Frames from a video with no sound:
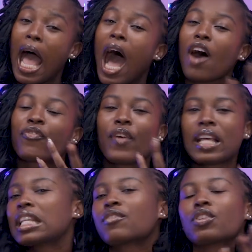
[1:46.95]
at
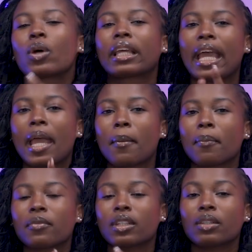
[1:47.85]
first, this video
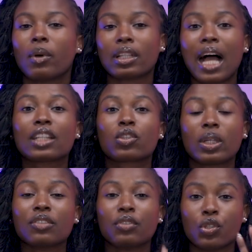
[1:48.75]
came, well, I saw
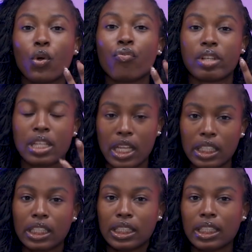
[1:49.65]
the video
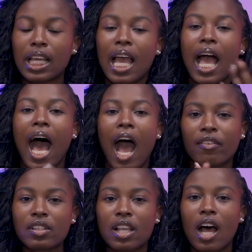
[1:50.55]
recently
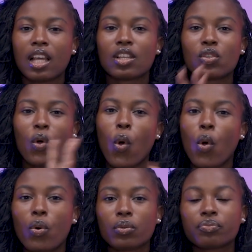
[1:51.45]
after his
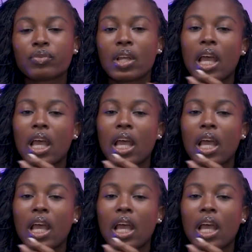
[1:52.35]
whole